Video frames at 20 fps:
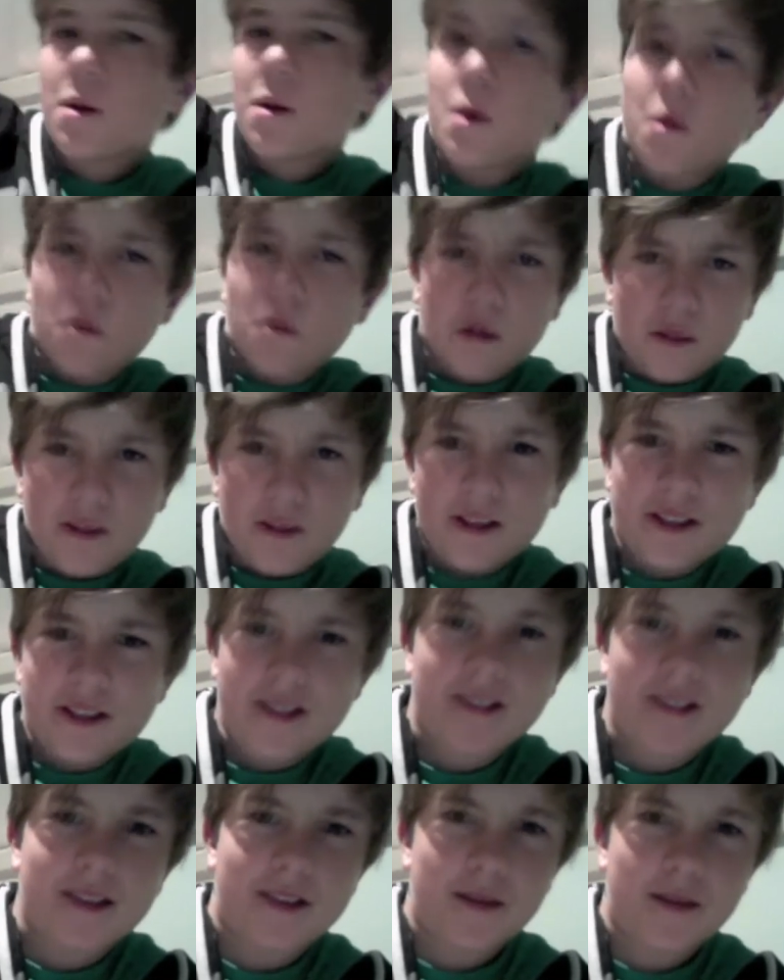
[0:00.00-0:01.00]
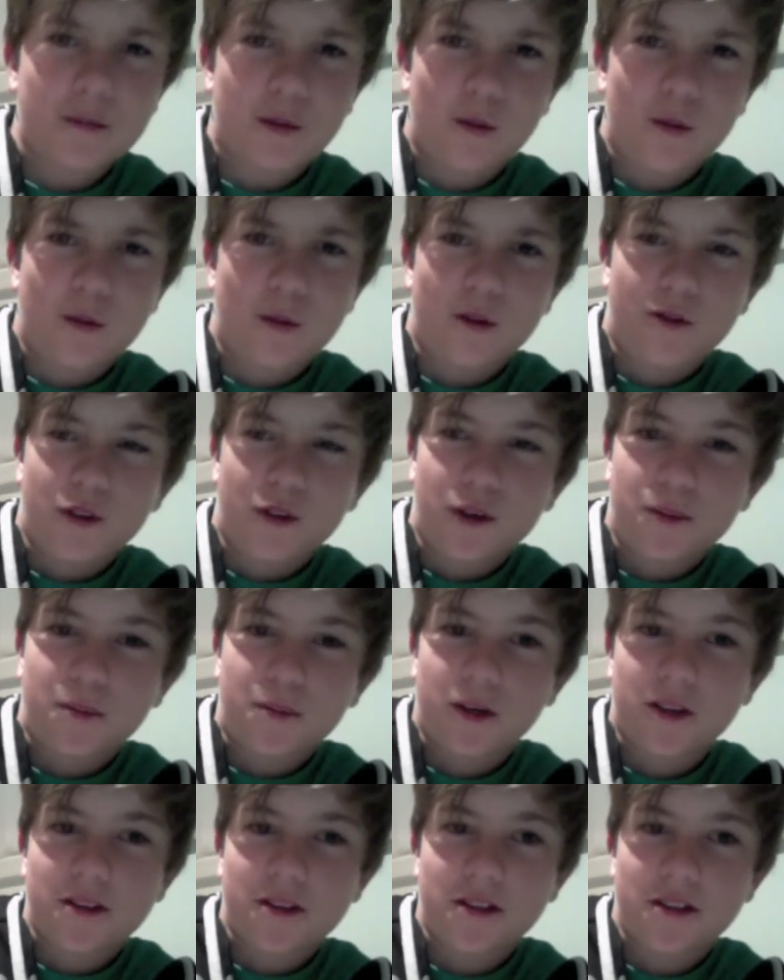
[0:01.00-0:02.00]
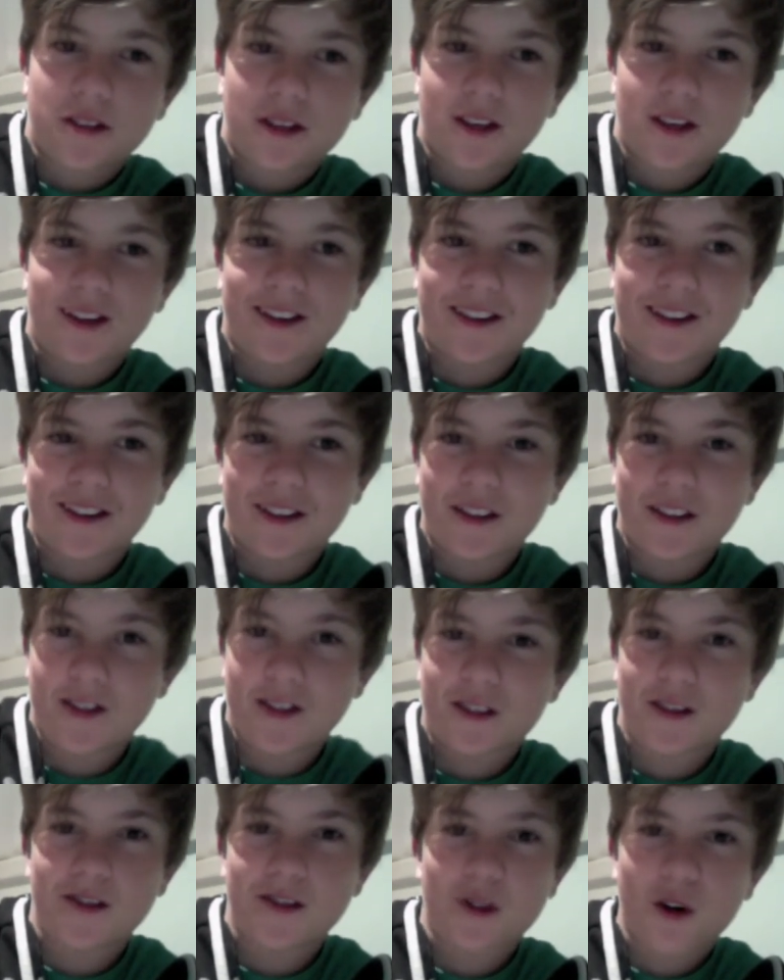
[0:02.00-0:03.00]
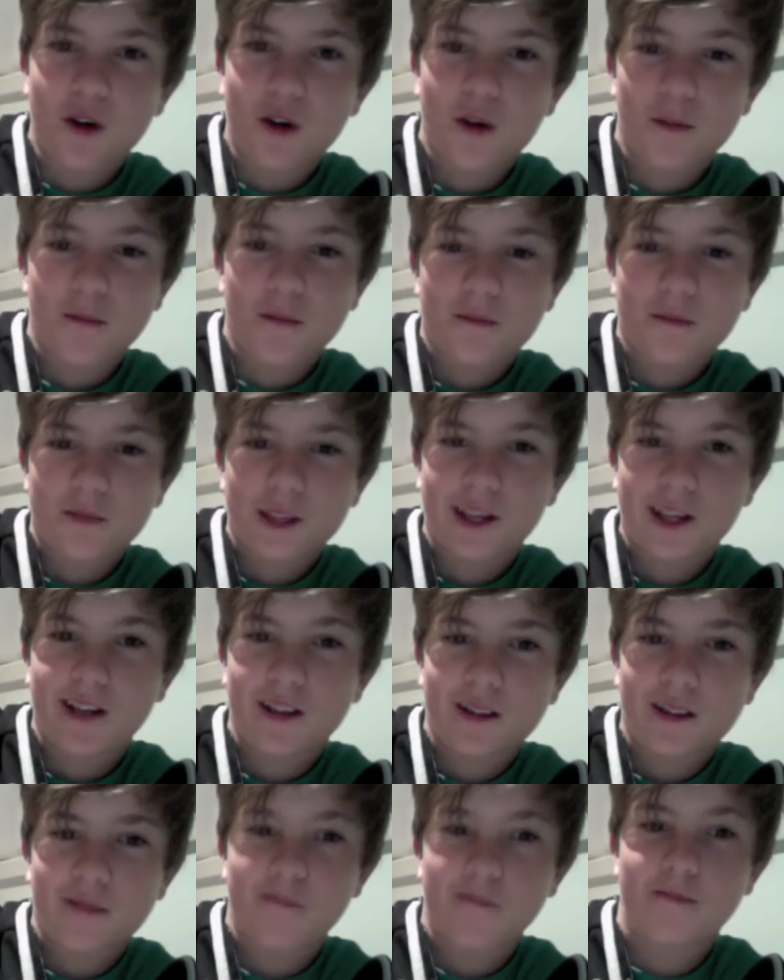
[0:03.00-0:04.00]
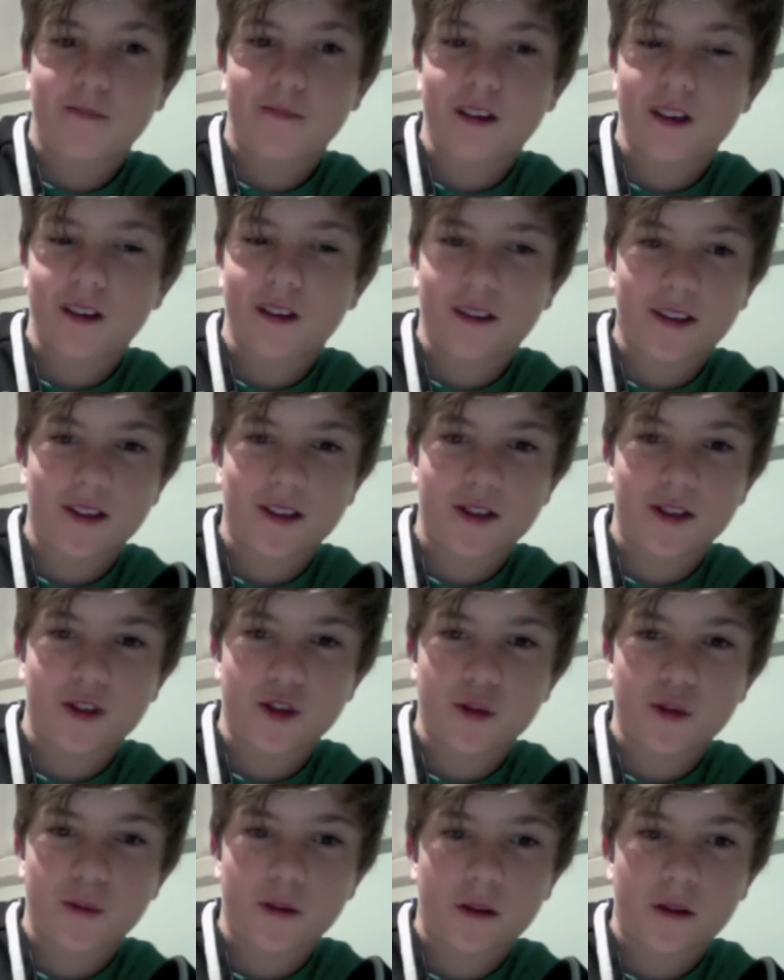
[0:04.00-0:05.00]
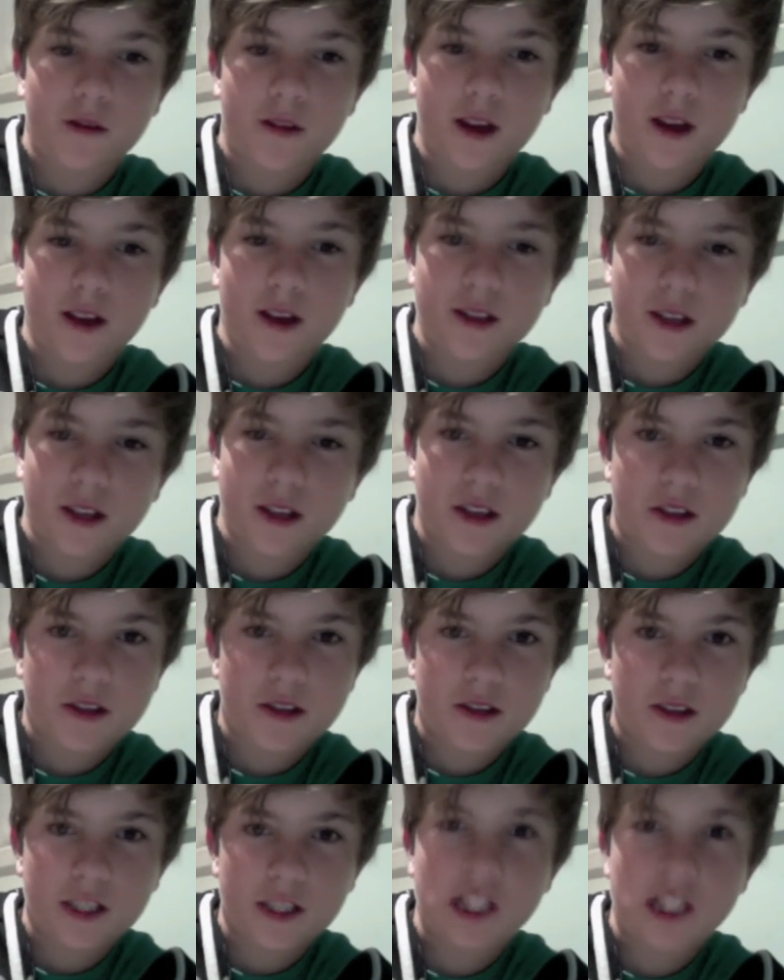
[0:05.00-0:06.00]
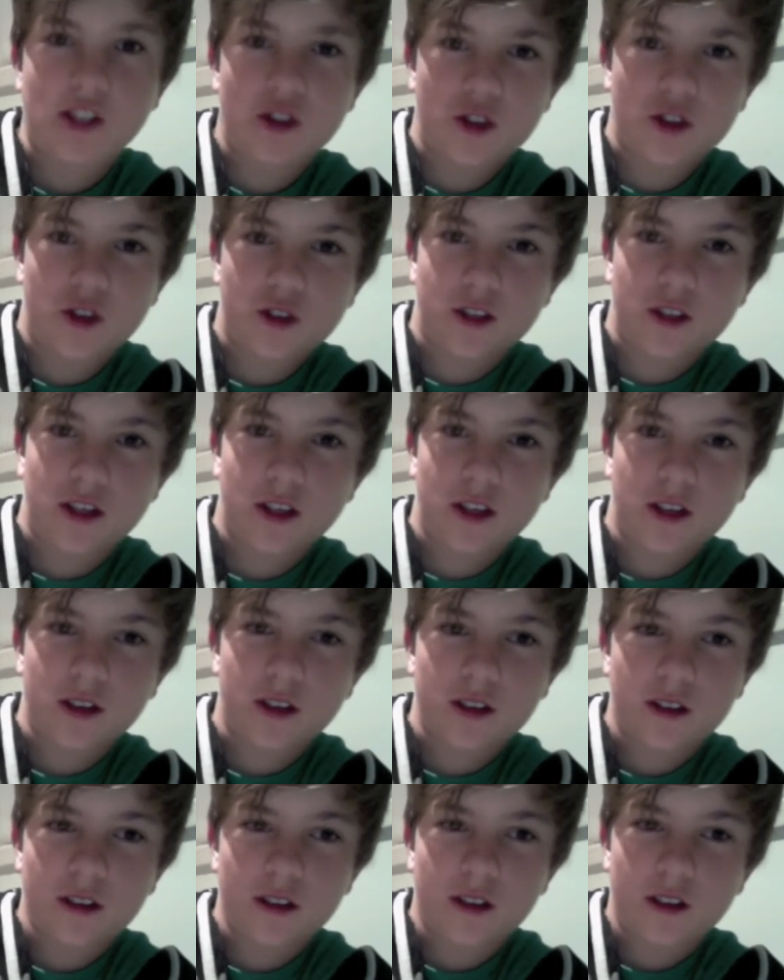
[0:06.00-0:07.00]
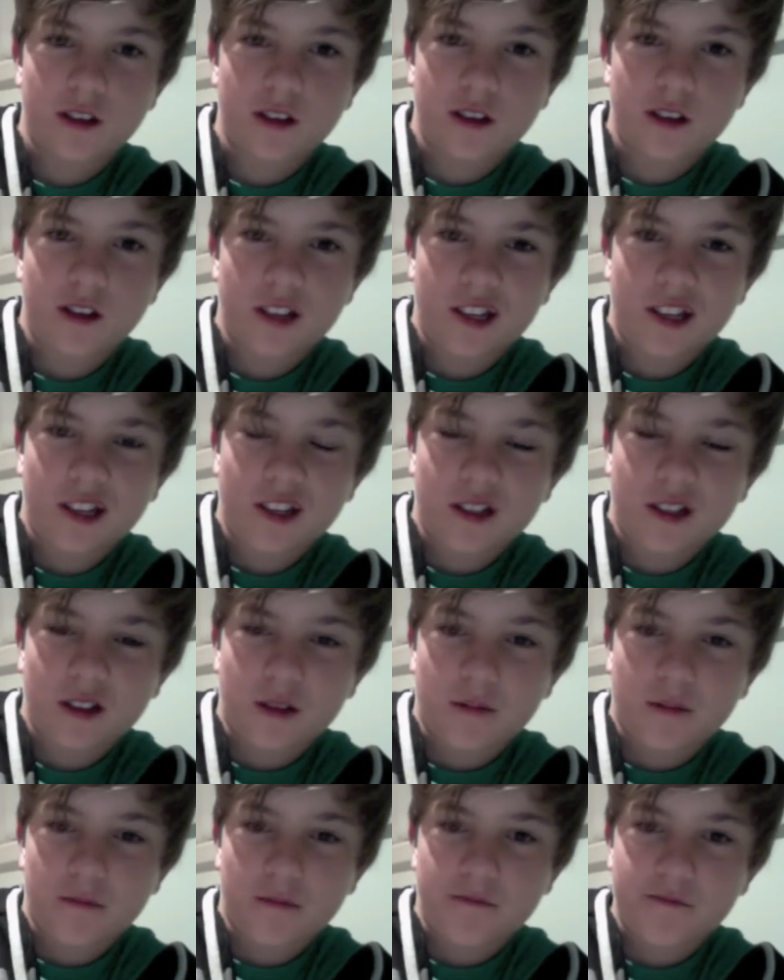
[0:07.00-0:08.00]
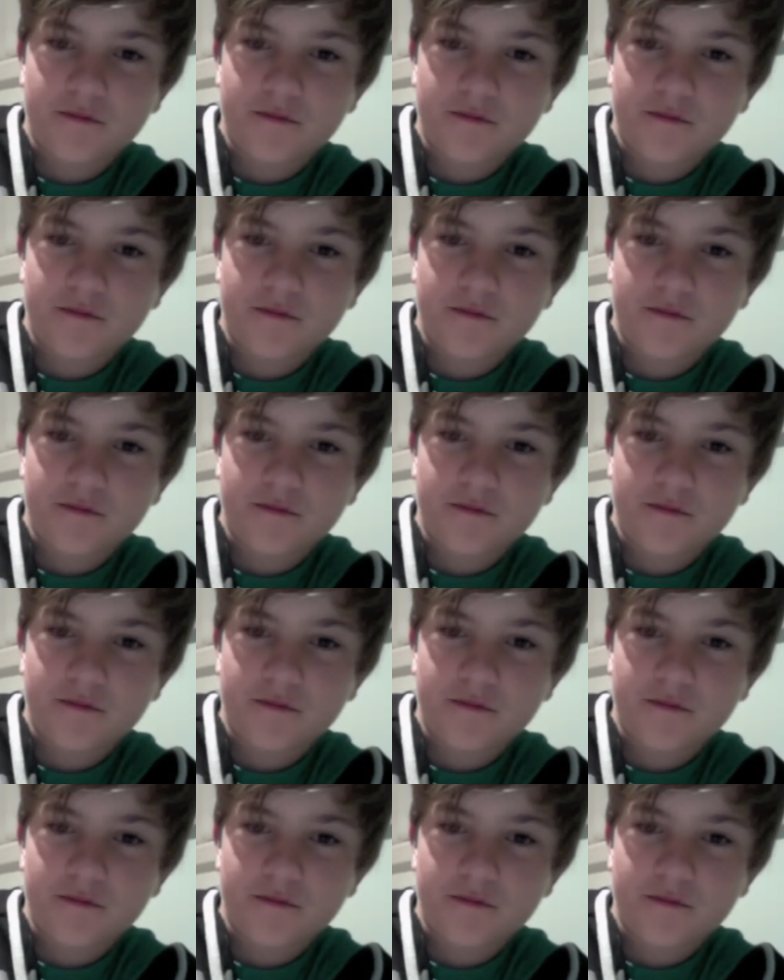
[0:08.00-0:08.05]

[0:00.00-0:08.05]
Well, this is a simple movie, but it is Tom, being as stupid as he is, introducing his um